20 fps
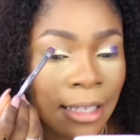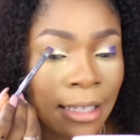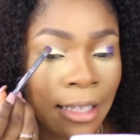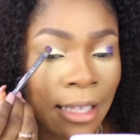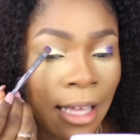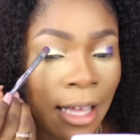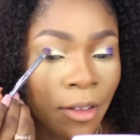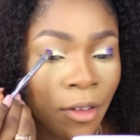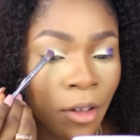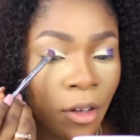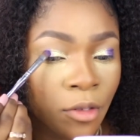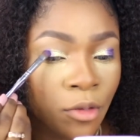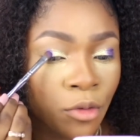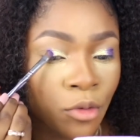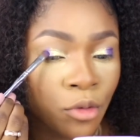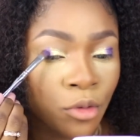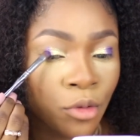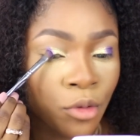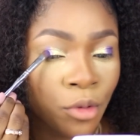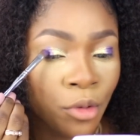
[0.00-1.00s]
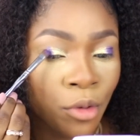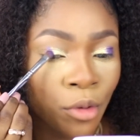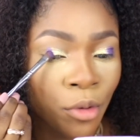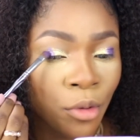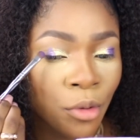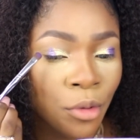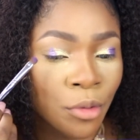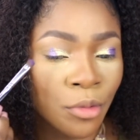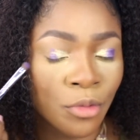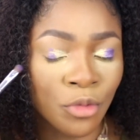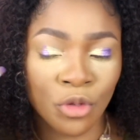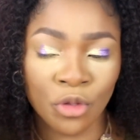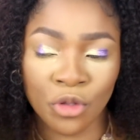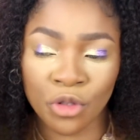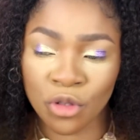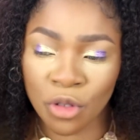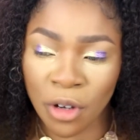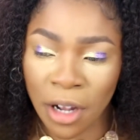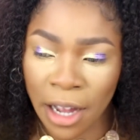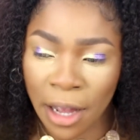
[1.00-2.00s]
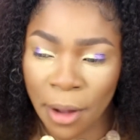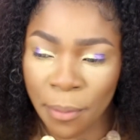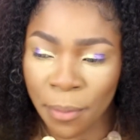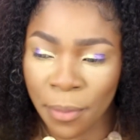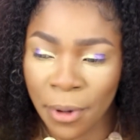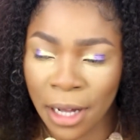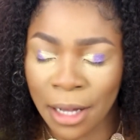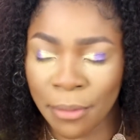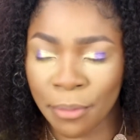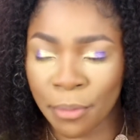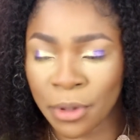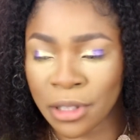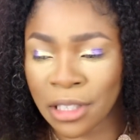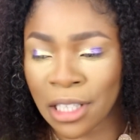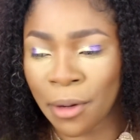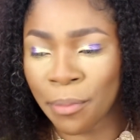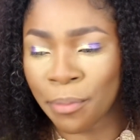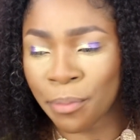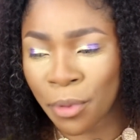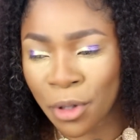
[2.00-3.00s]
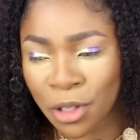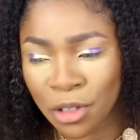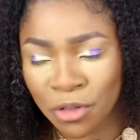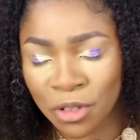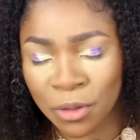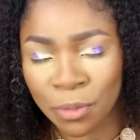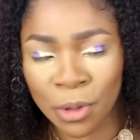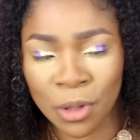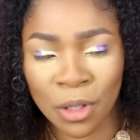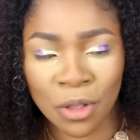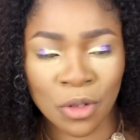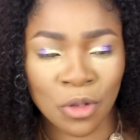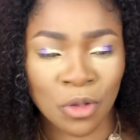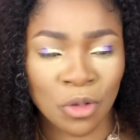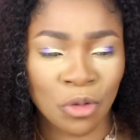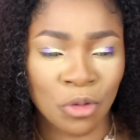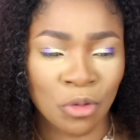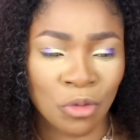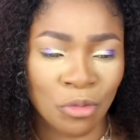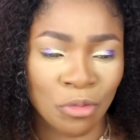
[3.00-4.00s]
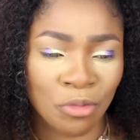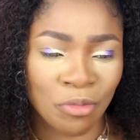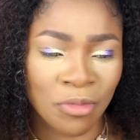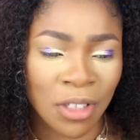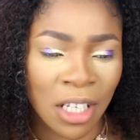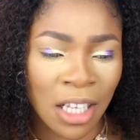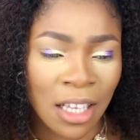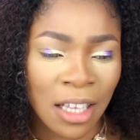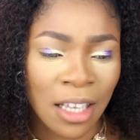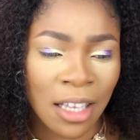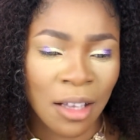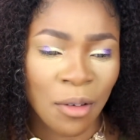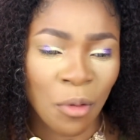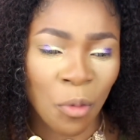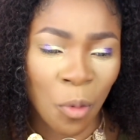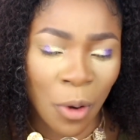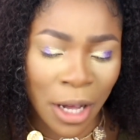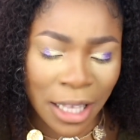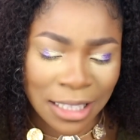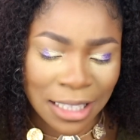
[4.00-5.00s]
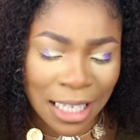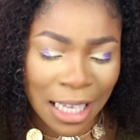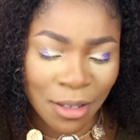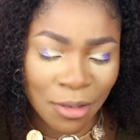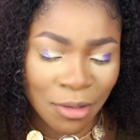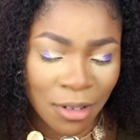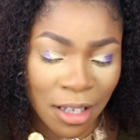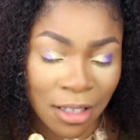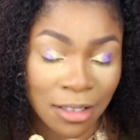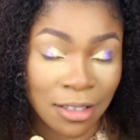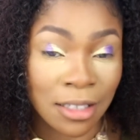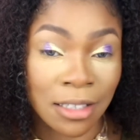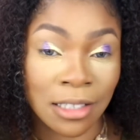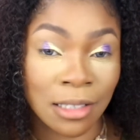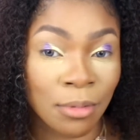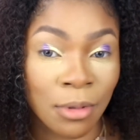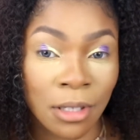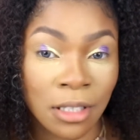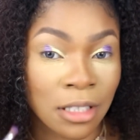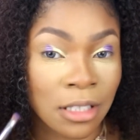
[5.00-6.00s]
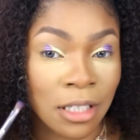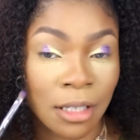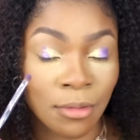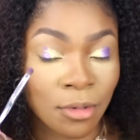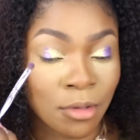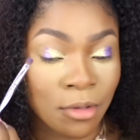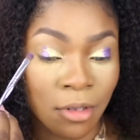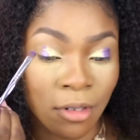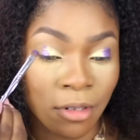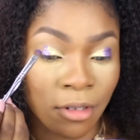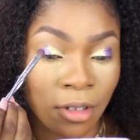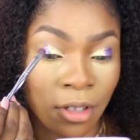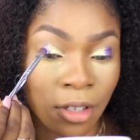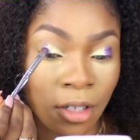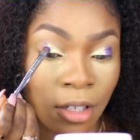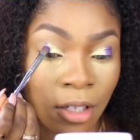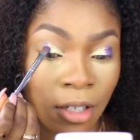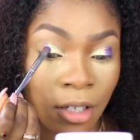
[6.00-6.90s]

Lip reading: They are not too dry, but they are buttery, but not too wet. I don't know how to explain it. I'm sorry,